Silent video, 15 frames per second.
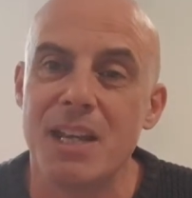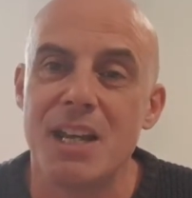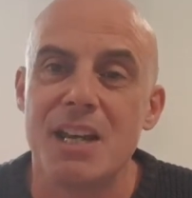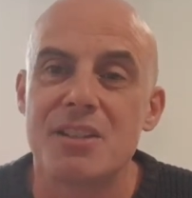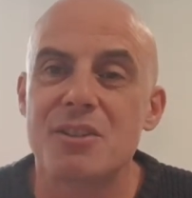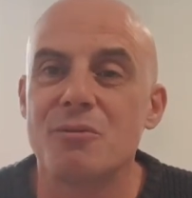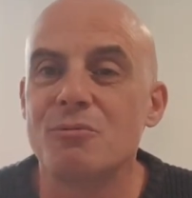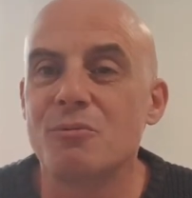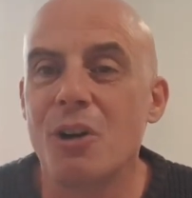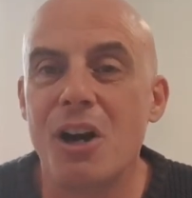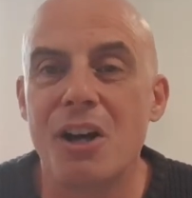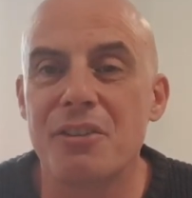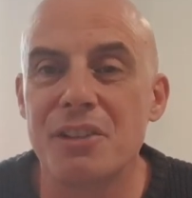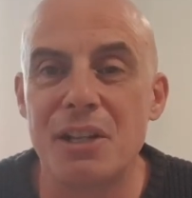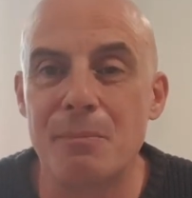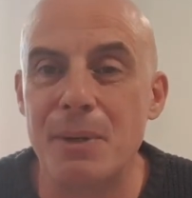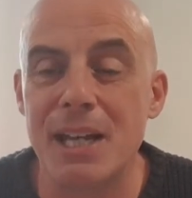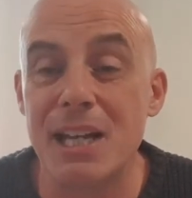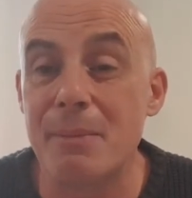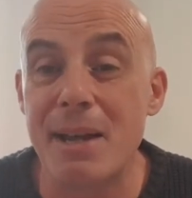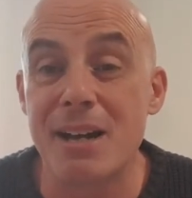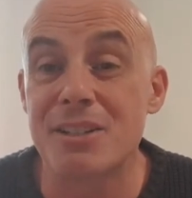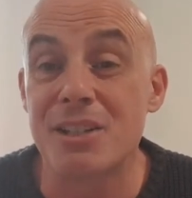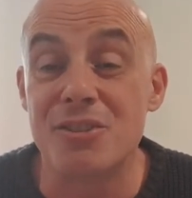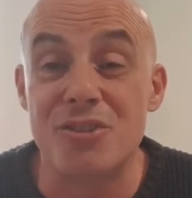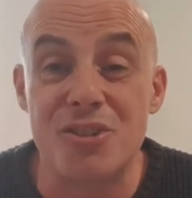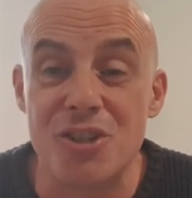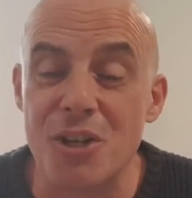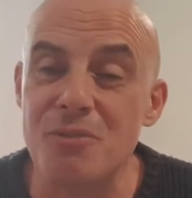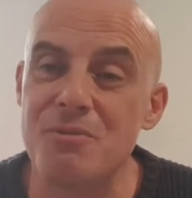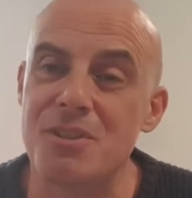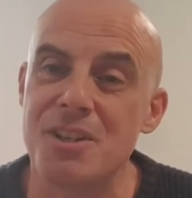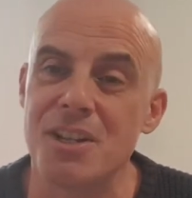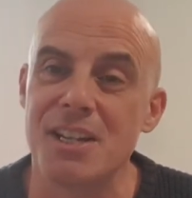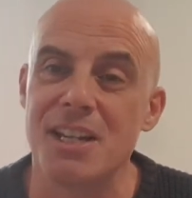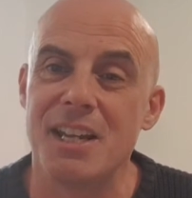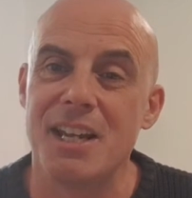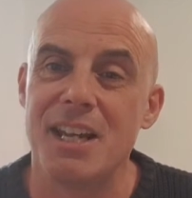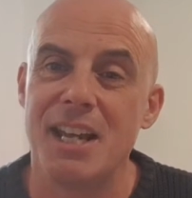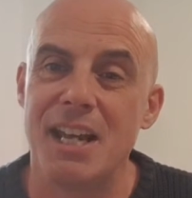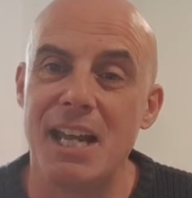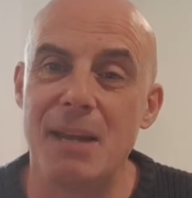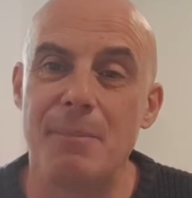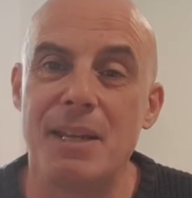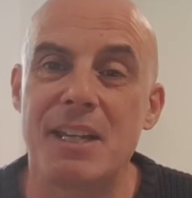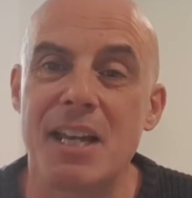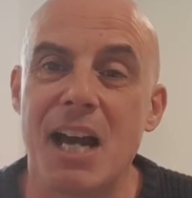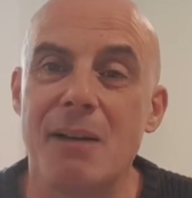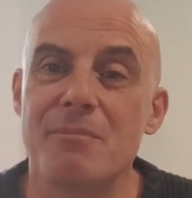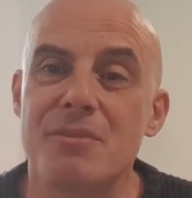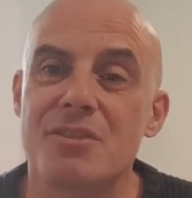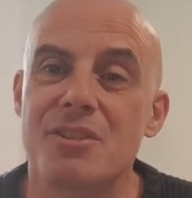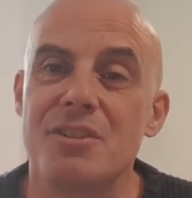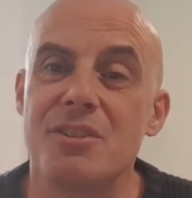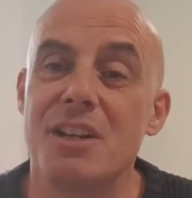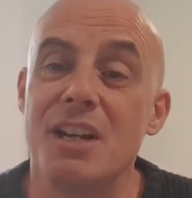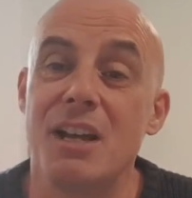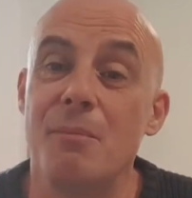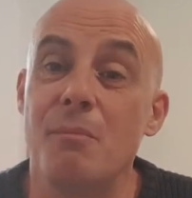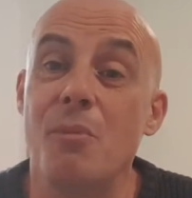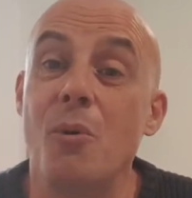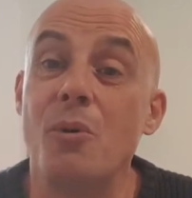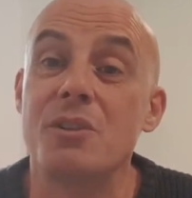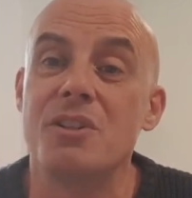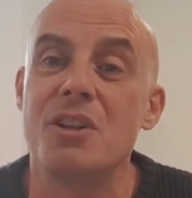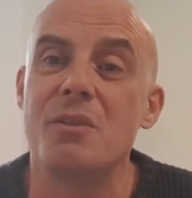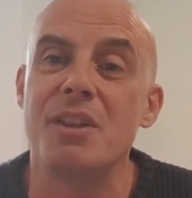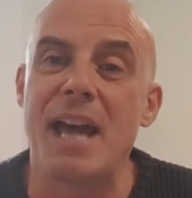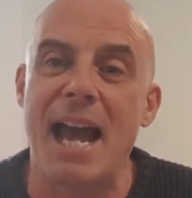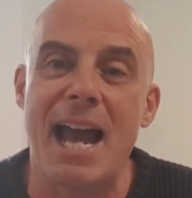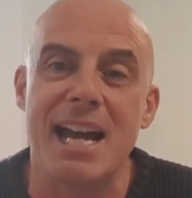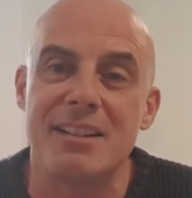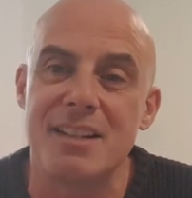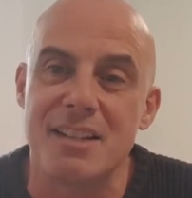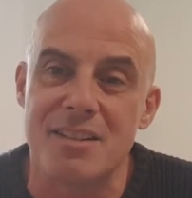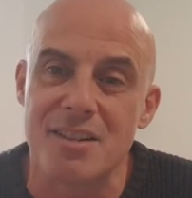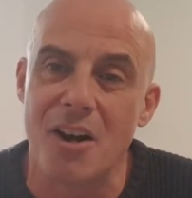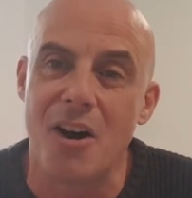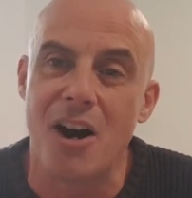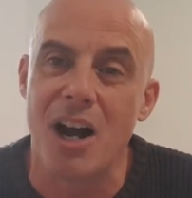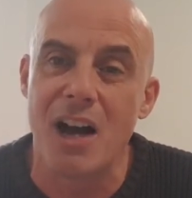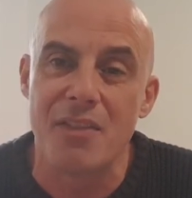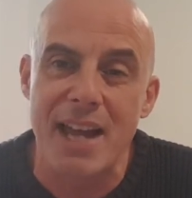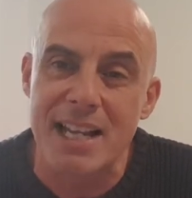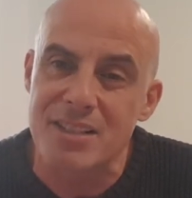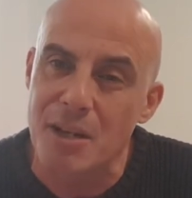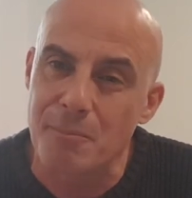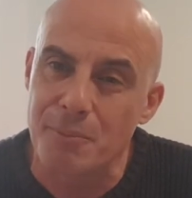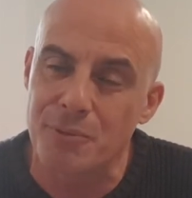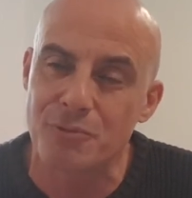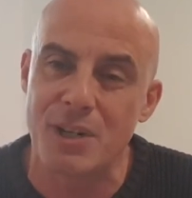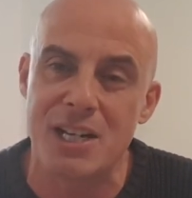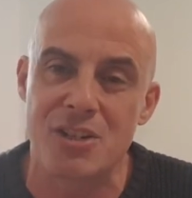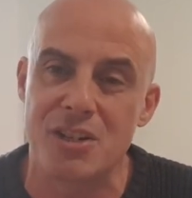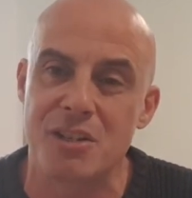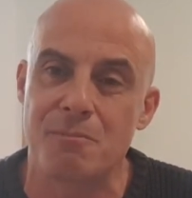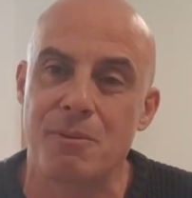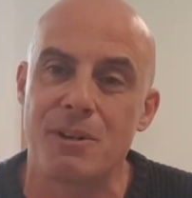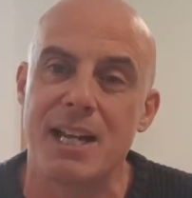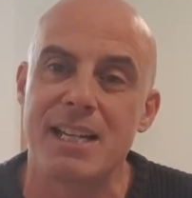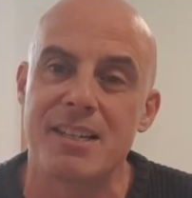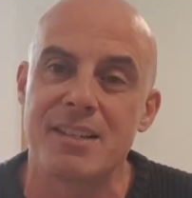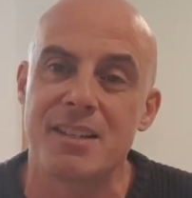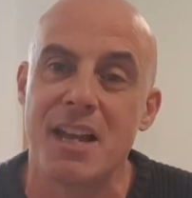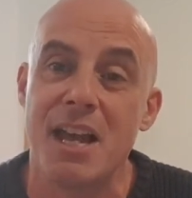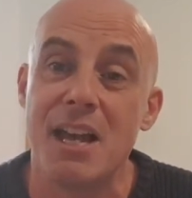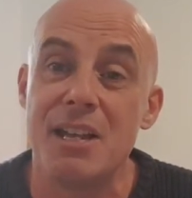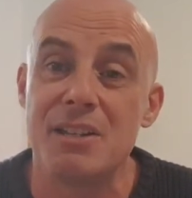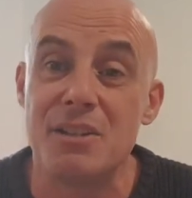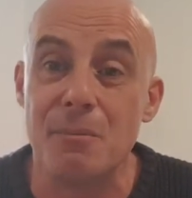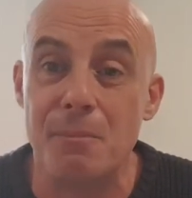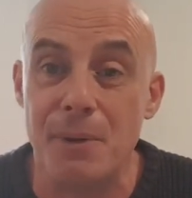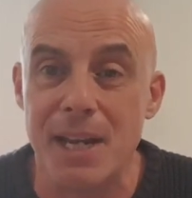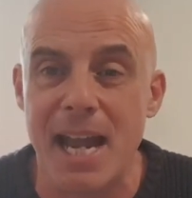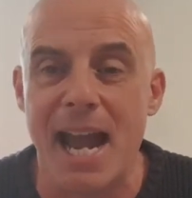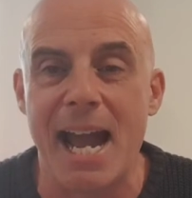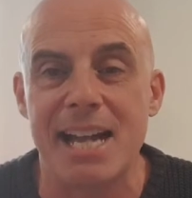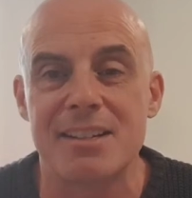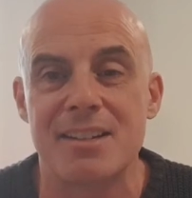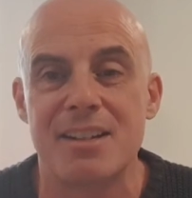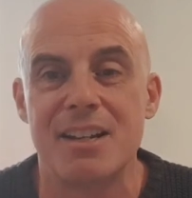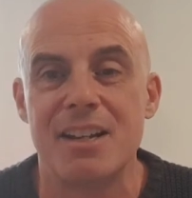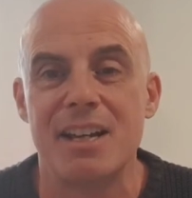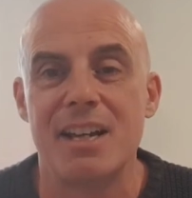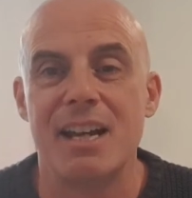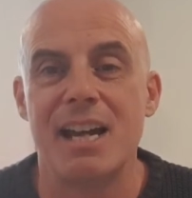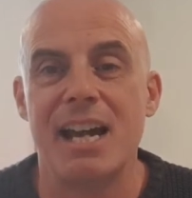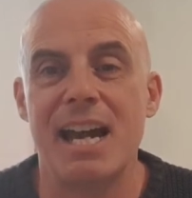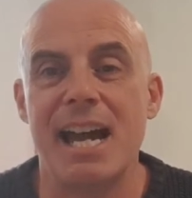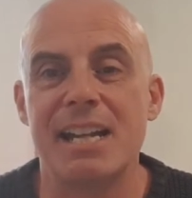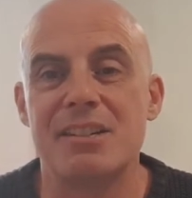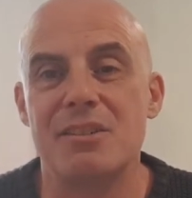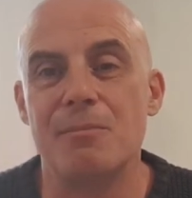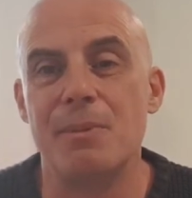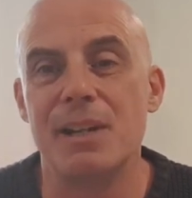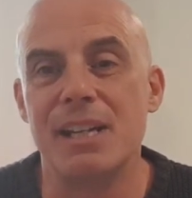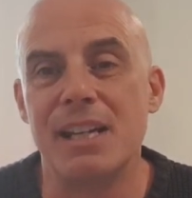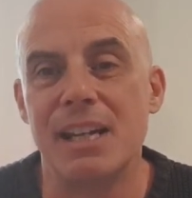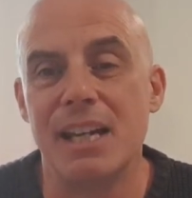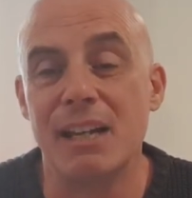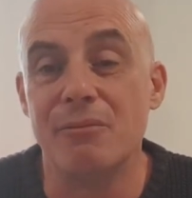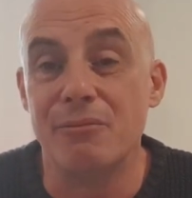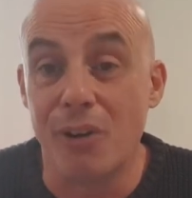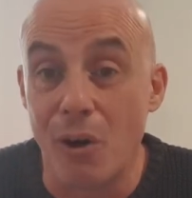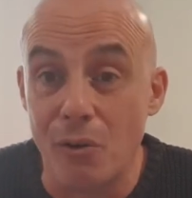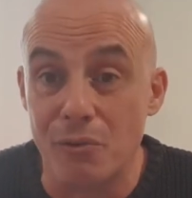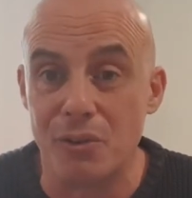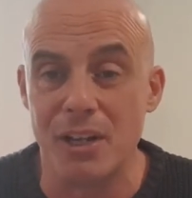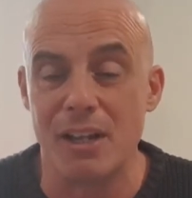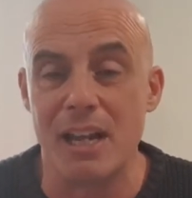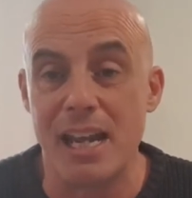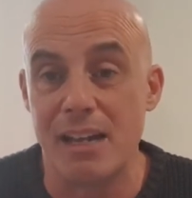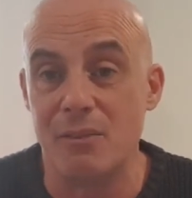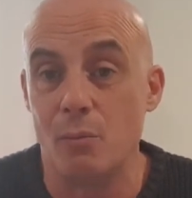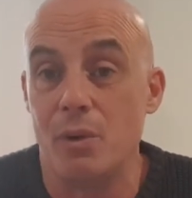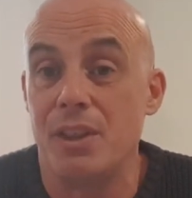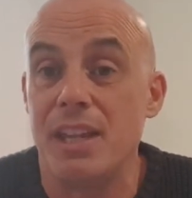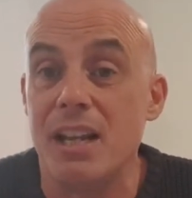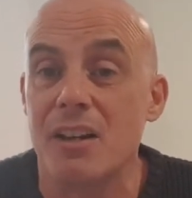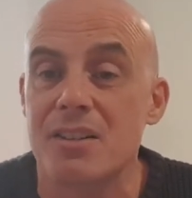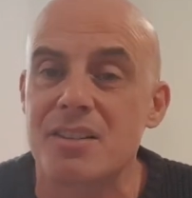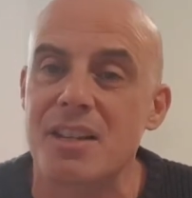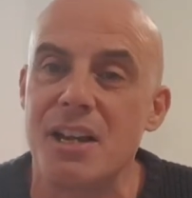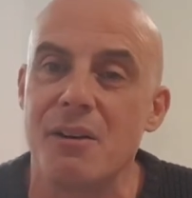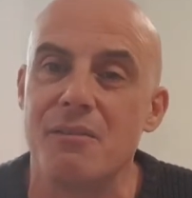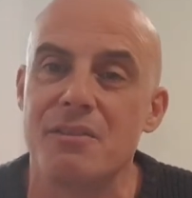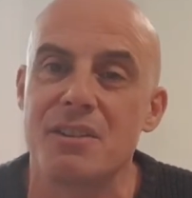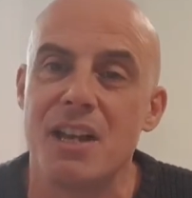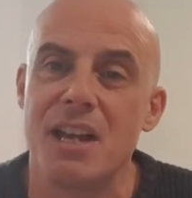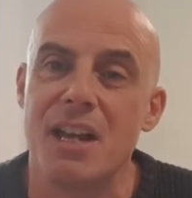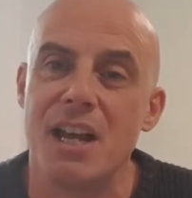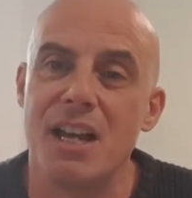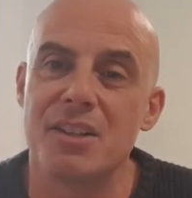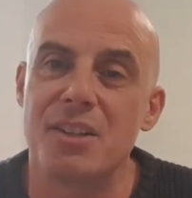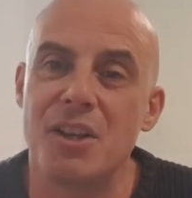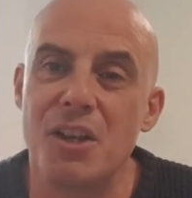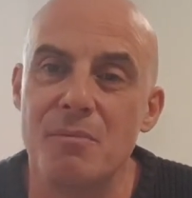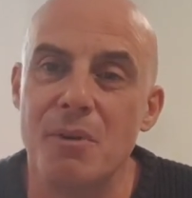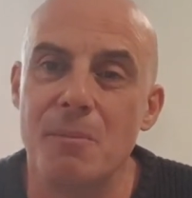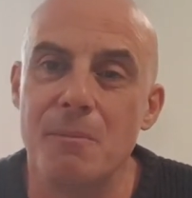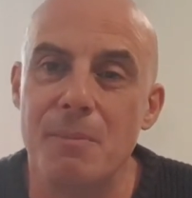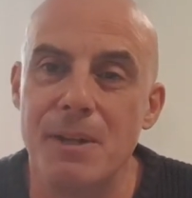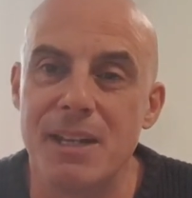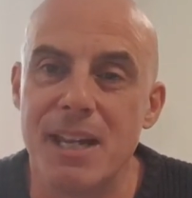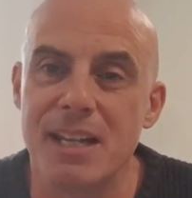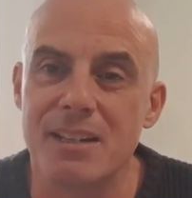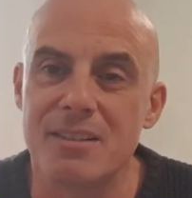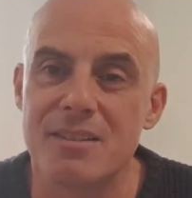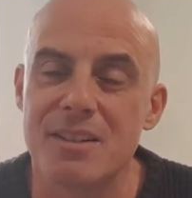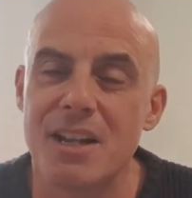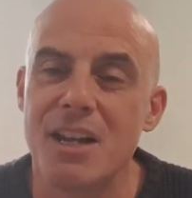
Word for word: So rather than it being about a duty, it becomes to more to do with our desire, and that's a precious place to be at and to be involved in within ourselves as human beings.